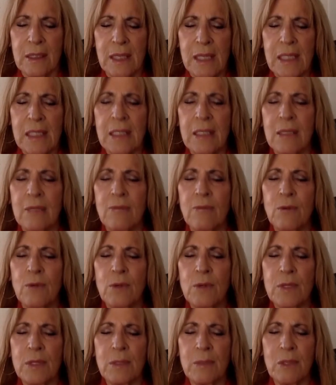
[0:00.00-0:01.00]
In the
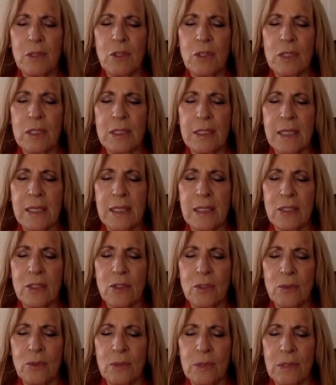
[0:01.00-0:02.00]
fourth dimension is that
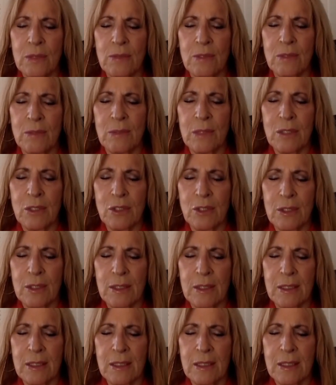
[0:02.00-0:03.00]
intuitive dimension.
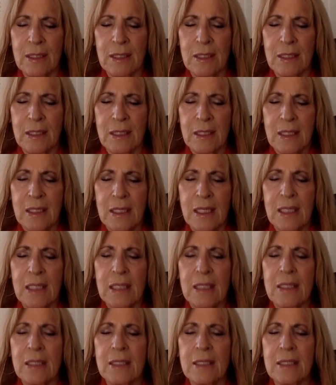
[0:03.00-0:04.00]
And in
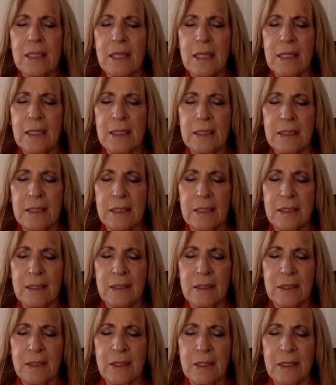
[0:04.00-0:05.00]
the silent,
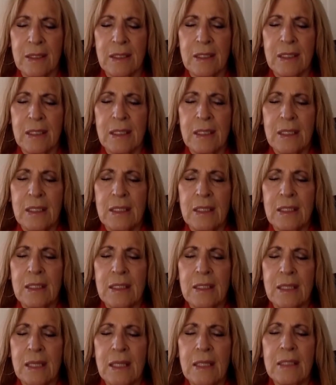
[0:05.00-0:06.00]
the
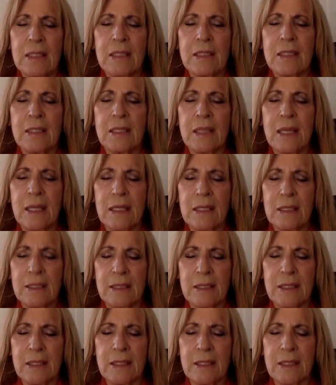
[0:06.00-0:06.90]
silent silence,